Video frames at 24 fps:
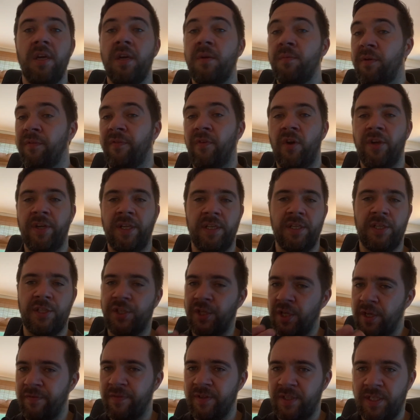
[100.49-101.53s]
providing
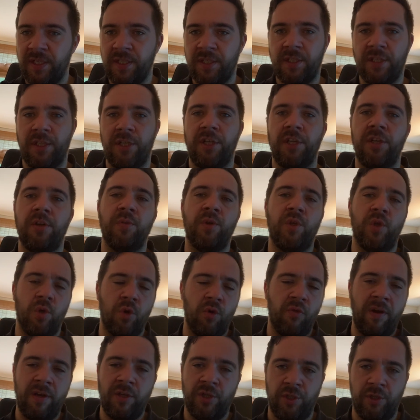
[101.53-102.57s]
services to you and
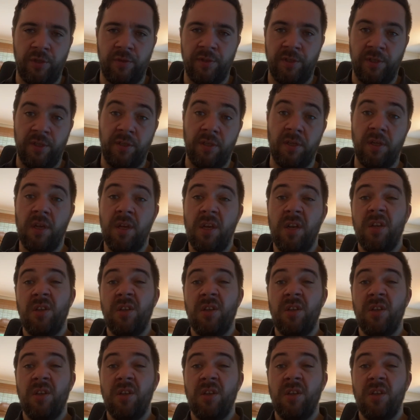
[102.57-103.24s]
your end users,